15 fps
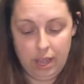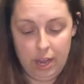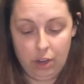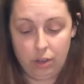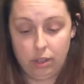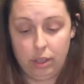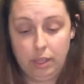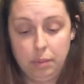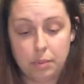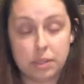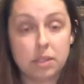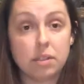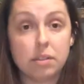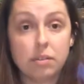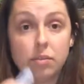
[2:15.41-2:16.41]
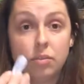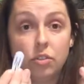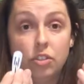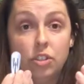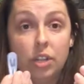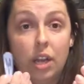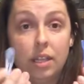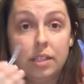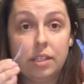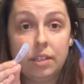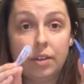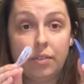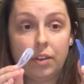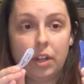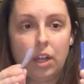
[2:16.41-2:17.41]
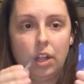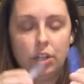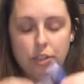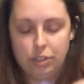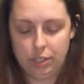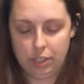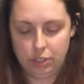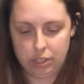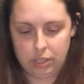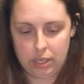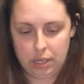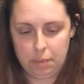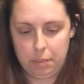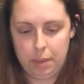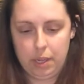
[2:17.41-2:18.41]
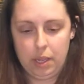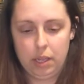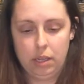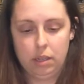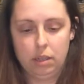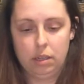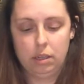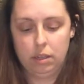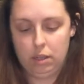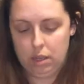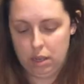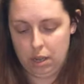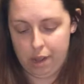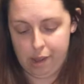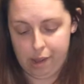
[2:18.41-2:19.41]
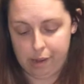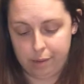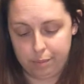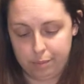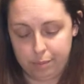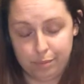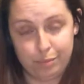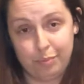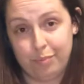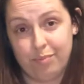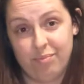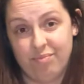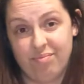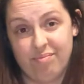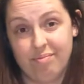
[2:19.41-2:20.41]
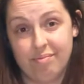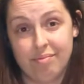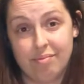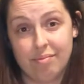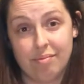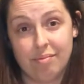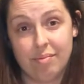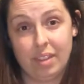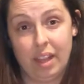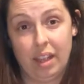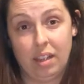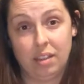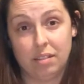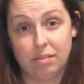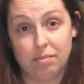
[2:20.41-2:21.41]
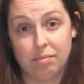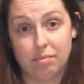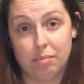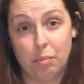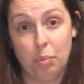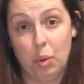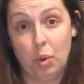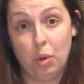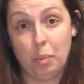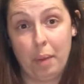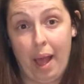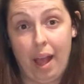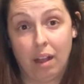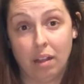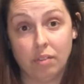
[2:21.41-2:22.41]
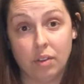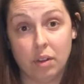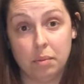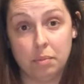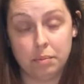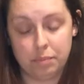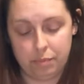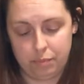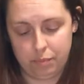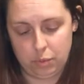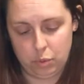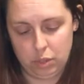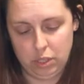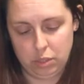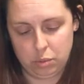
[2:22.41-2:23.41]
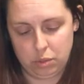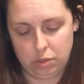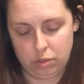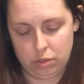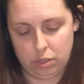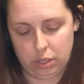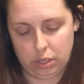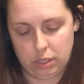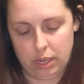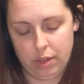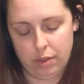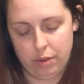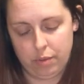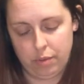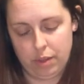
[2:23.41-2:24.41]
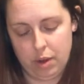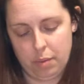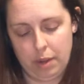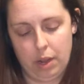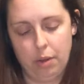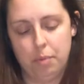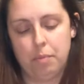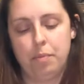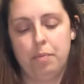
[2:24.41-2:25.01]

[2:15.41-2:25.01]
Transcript: hair clips. Tons of different colors. I just get a big, um, like, bulk pack of them. These ones are stuck together. There we go